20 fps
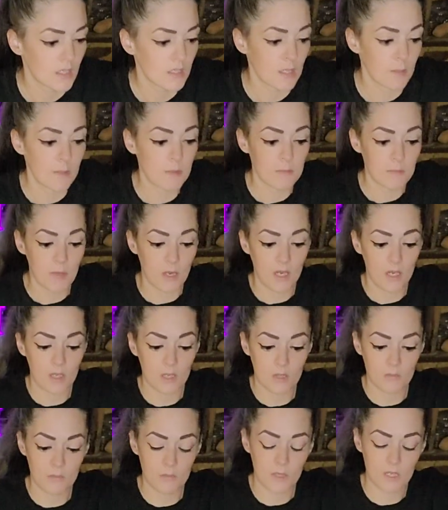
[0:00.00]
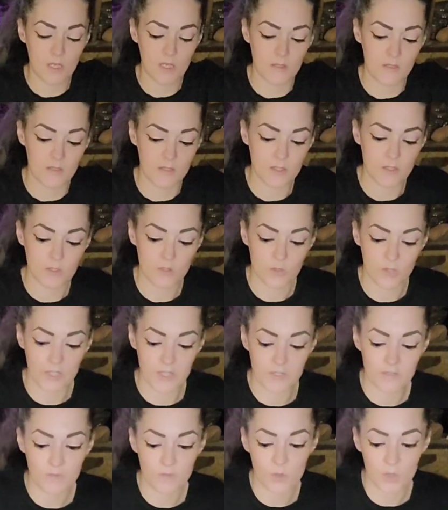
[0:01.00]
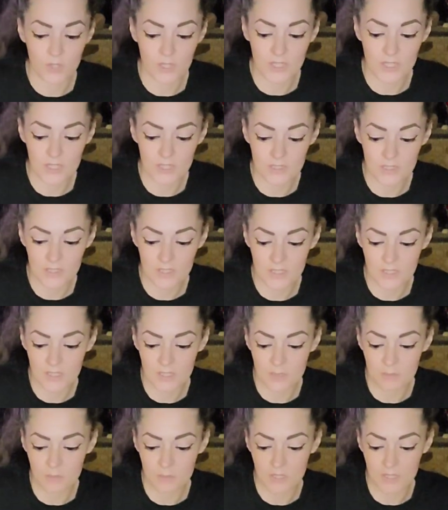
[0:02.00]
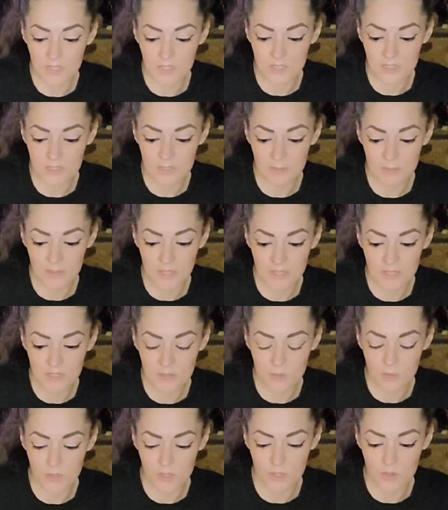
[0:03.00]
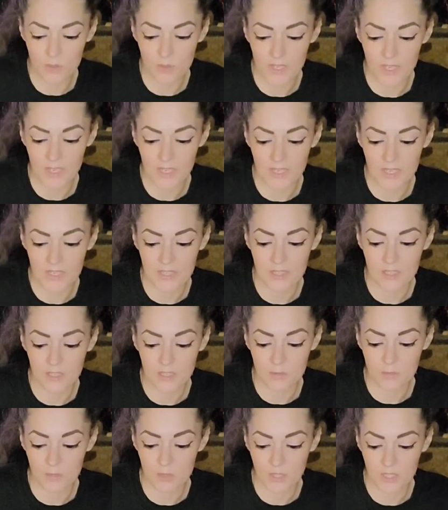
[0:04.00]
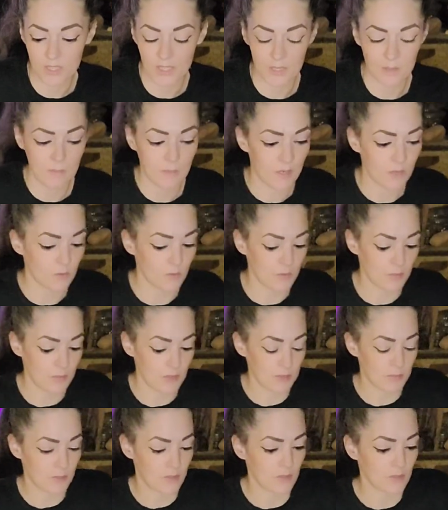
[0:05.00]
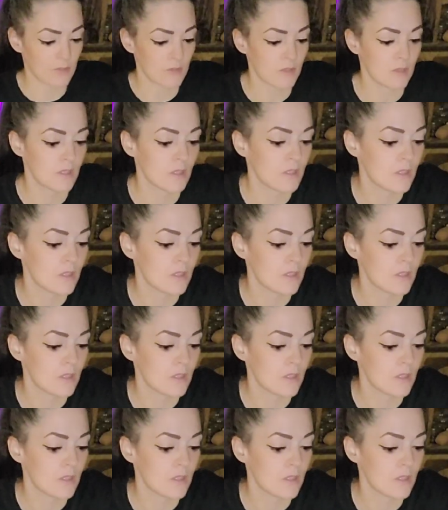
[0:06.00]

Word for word: Lemon balm, this is great for healing and being in a space where you can communicate better with people.